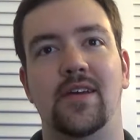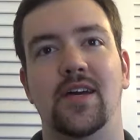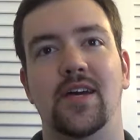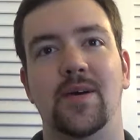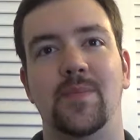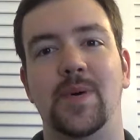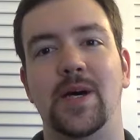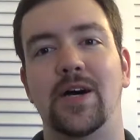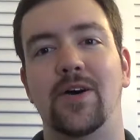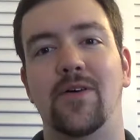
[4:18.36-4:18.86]

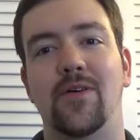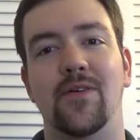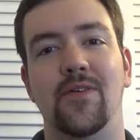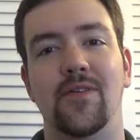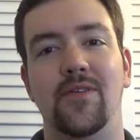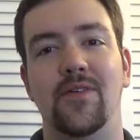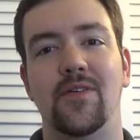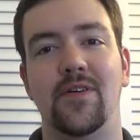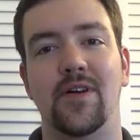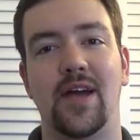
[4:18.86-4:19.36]
about
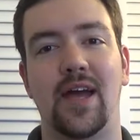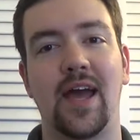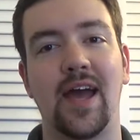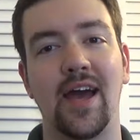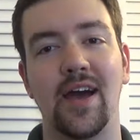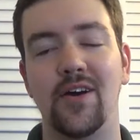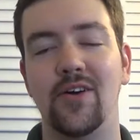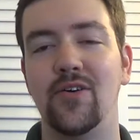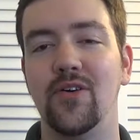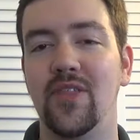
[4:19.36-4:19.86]

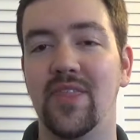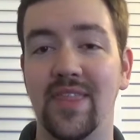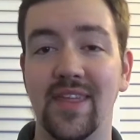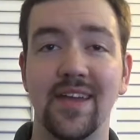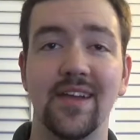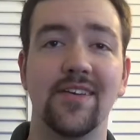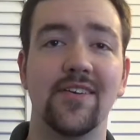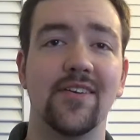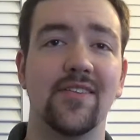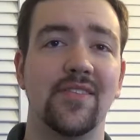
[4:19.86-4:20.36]
how
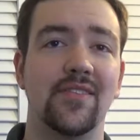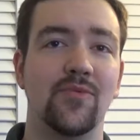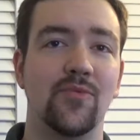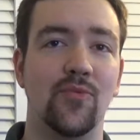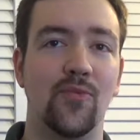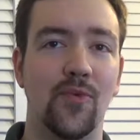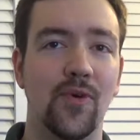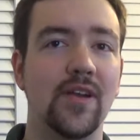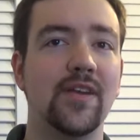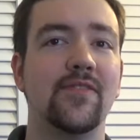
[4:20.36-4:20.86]
they are
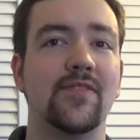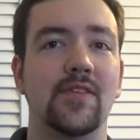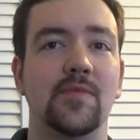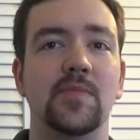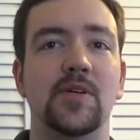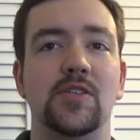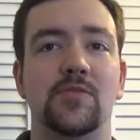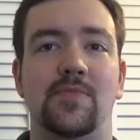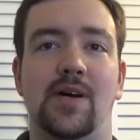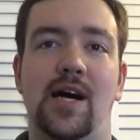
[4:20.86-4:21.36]
one of the
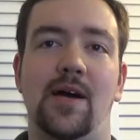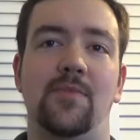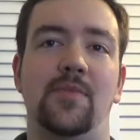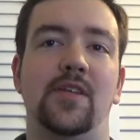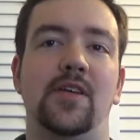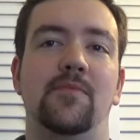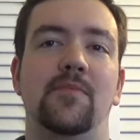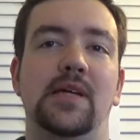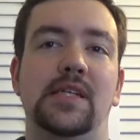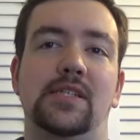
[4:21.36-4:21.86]
most
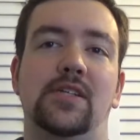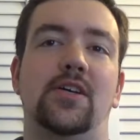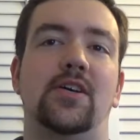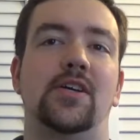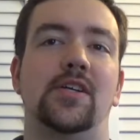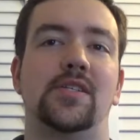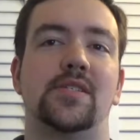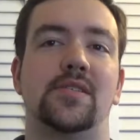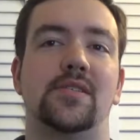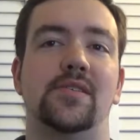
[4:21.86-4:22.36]
popular metal
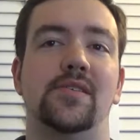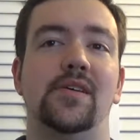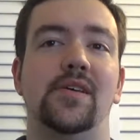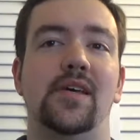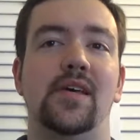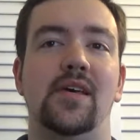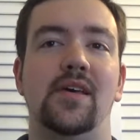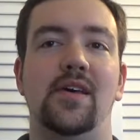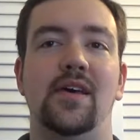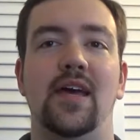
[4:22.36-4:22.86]
artists,
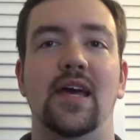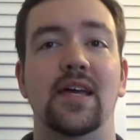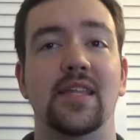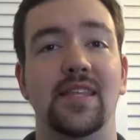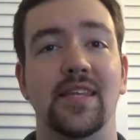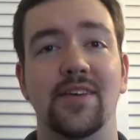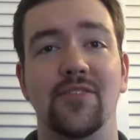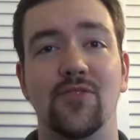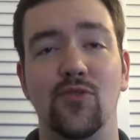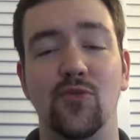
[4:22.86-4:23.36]
and
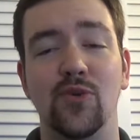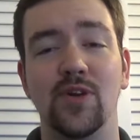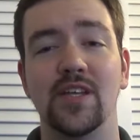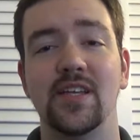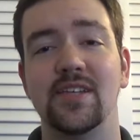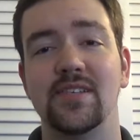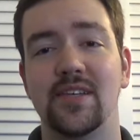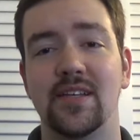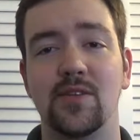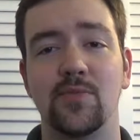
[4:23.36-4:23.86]
they've
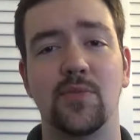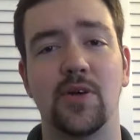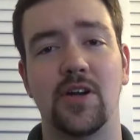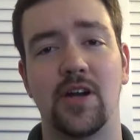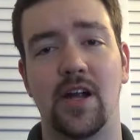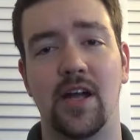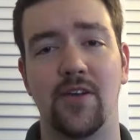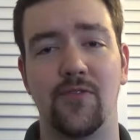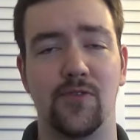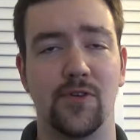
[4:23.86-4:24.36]
really set the bar
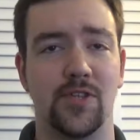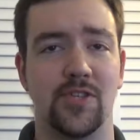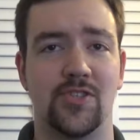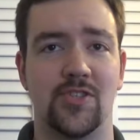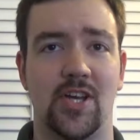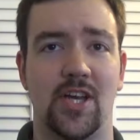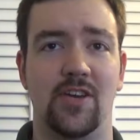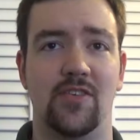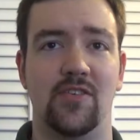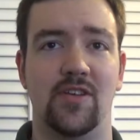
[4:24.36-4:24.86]
high for the
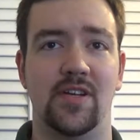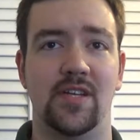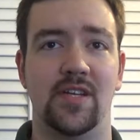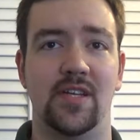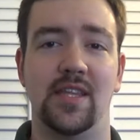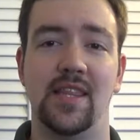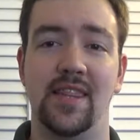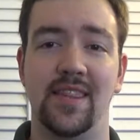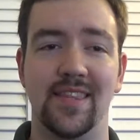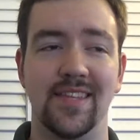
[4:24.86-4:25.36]
genre
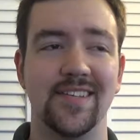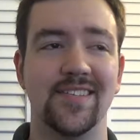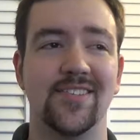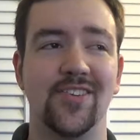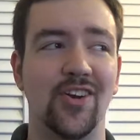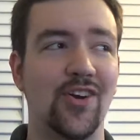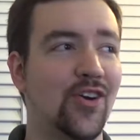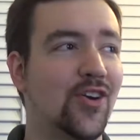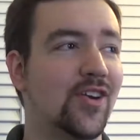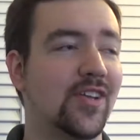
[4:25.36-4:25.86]
this
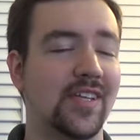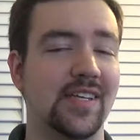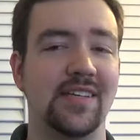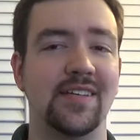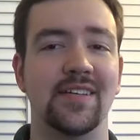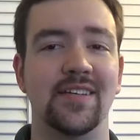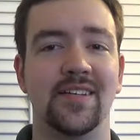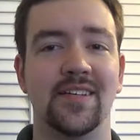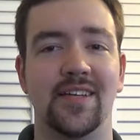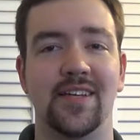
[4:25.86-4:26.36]

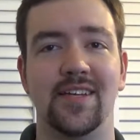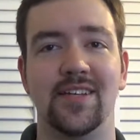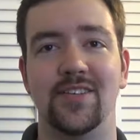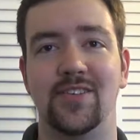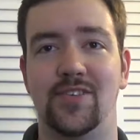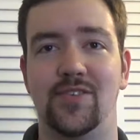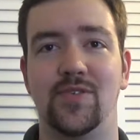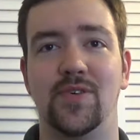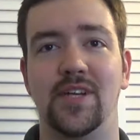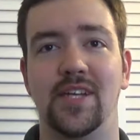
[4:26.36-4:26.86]
early into
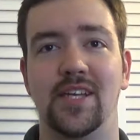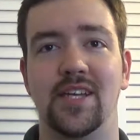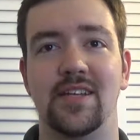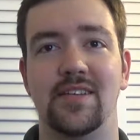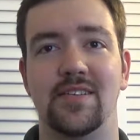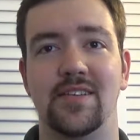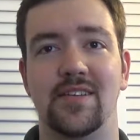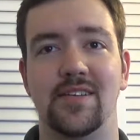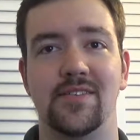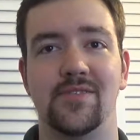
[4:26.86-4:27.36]

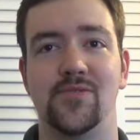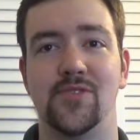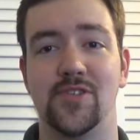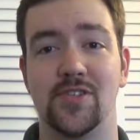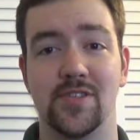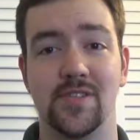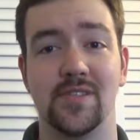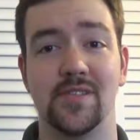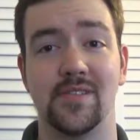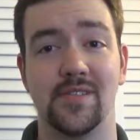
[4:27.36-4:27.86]
2018, which
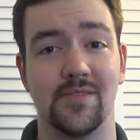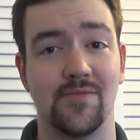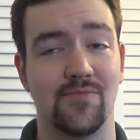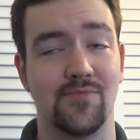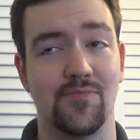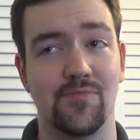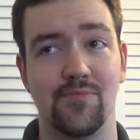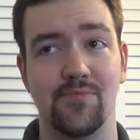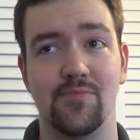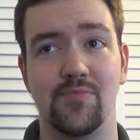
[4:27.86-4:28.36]
is
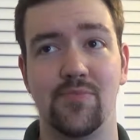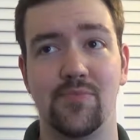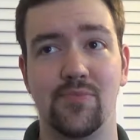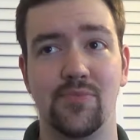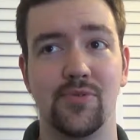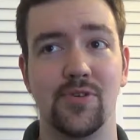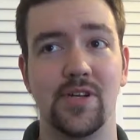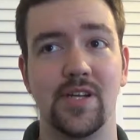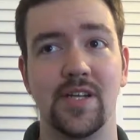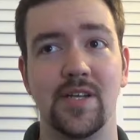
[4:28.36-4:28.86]

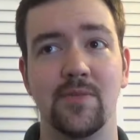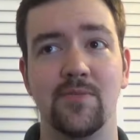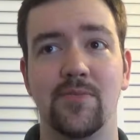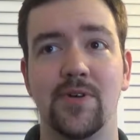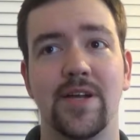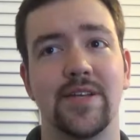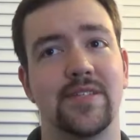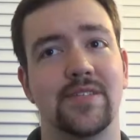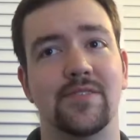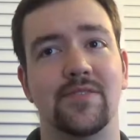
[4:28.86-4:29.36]
pretty
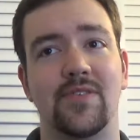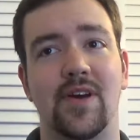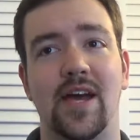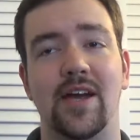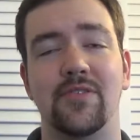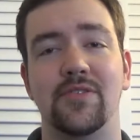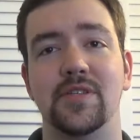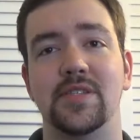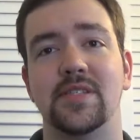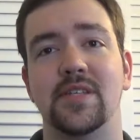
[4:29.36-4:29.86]
impressive,
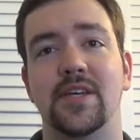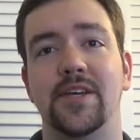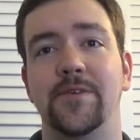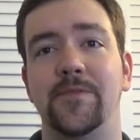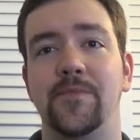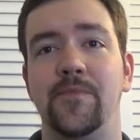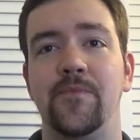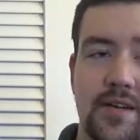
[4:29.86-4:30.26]
I would say.